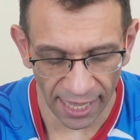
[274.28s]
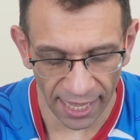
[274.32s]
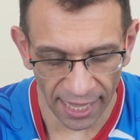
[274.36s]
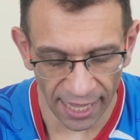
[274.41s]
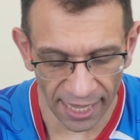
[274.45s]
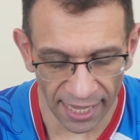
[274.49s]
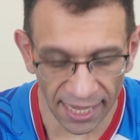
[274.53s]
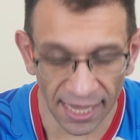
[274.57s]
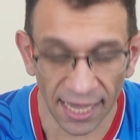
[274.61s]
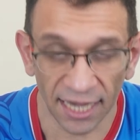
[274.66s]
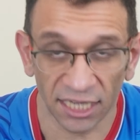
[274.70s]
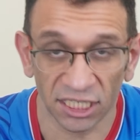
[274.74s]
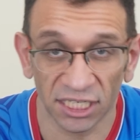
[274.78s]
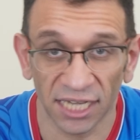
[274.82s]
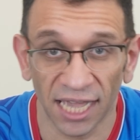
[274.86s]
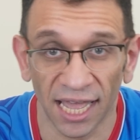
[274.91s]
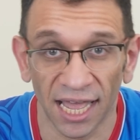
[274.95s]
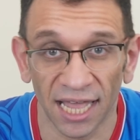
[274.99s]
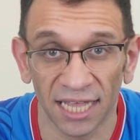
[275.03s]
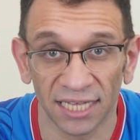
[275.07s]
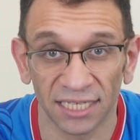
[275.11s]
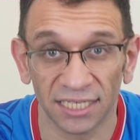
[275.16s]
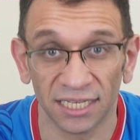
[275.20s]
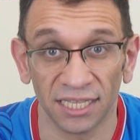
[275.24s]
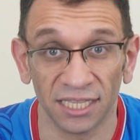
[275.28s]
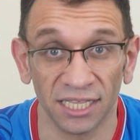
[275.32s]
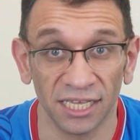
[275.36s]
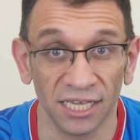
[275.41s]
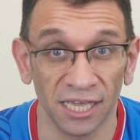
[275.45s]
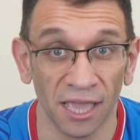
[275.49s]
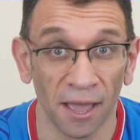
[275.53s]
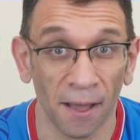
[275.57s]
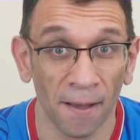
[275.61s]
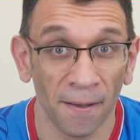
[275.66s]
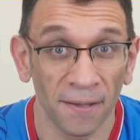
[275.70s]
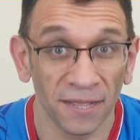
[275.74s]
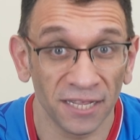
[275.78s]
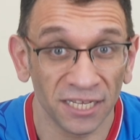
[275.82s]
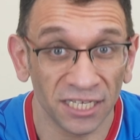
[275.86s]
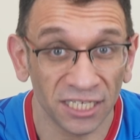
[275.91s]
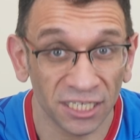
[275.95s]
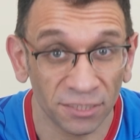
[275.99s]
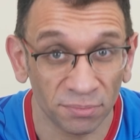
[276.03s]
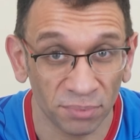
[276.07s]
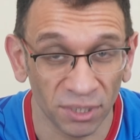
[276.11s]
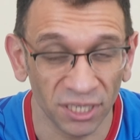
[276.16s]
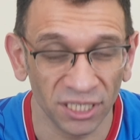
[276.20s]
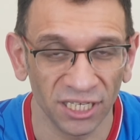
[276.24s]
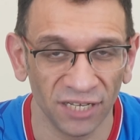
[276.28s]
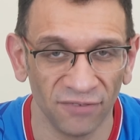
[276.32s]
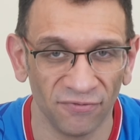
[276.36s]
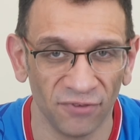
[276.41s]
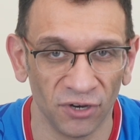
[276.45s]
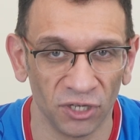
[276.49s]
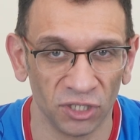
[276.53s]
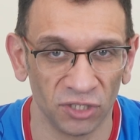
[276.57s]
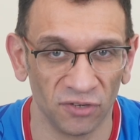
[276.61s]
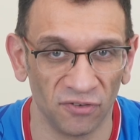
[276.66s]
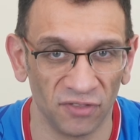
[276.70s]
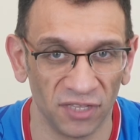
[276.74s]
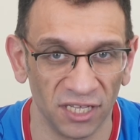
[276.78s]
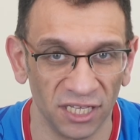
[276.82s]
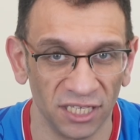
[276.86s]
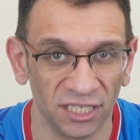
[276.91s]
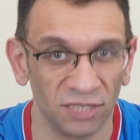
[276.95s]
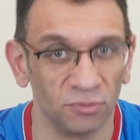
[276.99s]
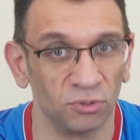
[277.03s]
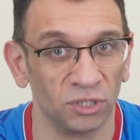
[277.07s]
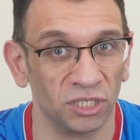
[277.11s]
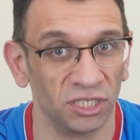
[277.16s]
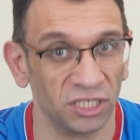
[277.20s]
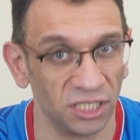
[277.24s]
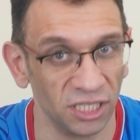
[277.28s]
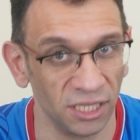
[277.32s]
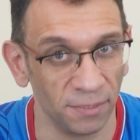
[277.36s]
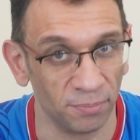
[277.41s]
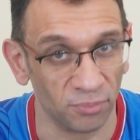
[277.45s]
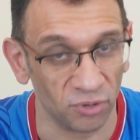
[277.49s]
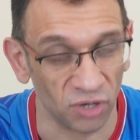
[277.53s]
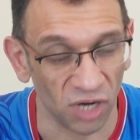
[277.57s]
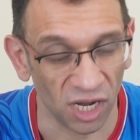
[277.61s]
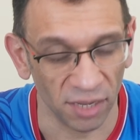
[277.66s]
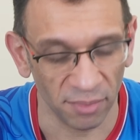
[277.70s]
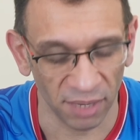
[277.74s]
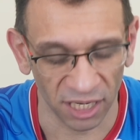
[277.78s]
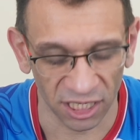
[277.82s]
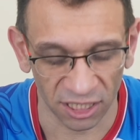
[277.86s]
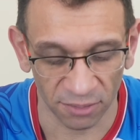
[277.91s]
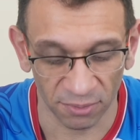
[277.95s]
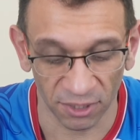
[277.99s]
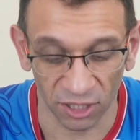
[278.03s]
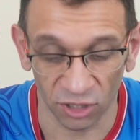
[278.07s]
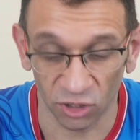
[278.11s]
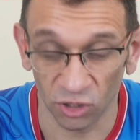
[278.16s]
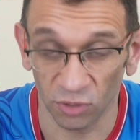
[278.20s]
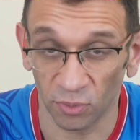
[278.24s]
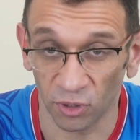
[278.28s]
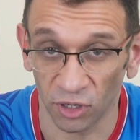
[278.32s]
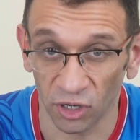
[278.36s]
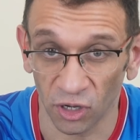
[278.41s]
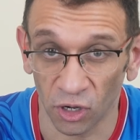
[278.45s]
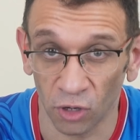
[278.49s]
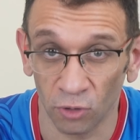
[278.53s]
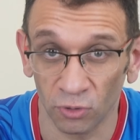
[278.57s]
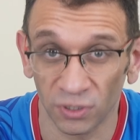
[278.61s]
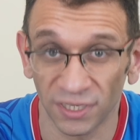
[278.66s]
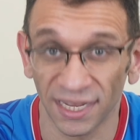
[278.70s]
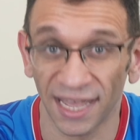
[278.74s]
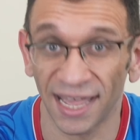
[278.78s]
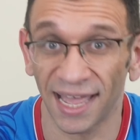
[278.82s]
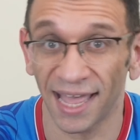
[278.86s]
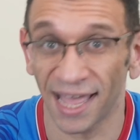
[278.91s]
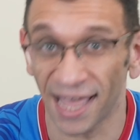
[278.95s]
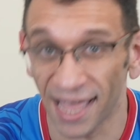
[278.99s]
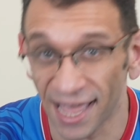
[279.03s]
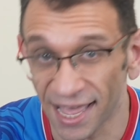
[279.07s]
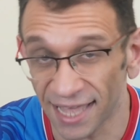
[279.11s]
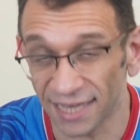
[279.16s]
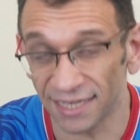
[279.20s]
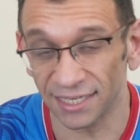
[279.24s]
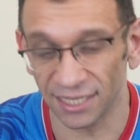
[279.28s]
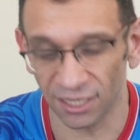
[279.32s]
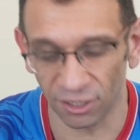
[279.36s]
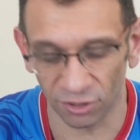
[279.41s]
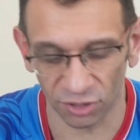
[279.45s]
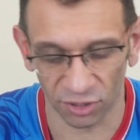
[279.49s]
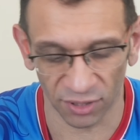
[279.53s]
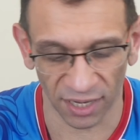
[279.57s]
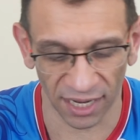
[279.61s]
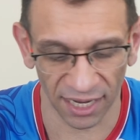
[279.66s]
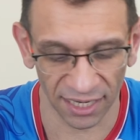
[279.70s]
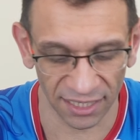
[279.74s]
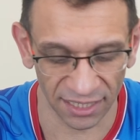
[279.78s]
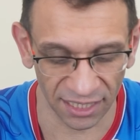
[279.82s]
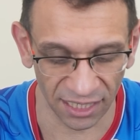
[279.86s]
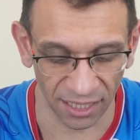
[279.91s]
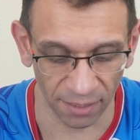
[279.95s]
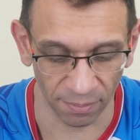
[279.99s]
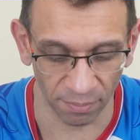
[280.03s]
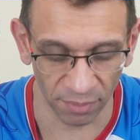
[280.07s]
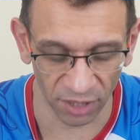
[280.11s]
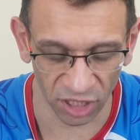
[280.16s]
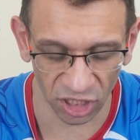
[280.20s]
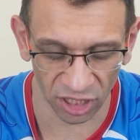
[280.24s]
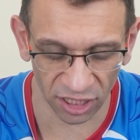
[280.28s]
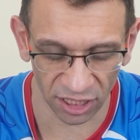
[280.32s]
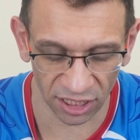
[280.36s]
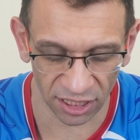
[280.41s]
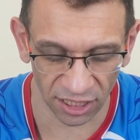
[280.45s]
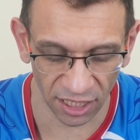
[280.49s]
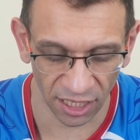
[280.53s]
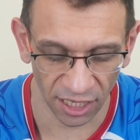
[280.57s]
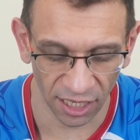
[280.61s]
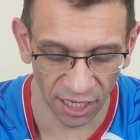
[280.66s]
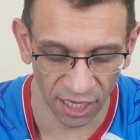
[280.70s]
He actually has the sprinting version of these, which is the Prime SP 2.0s, and he also has the Ambitions.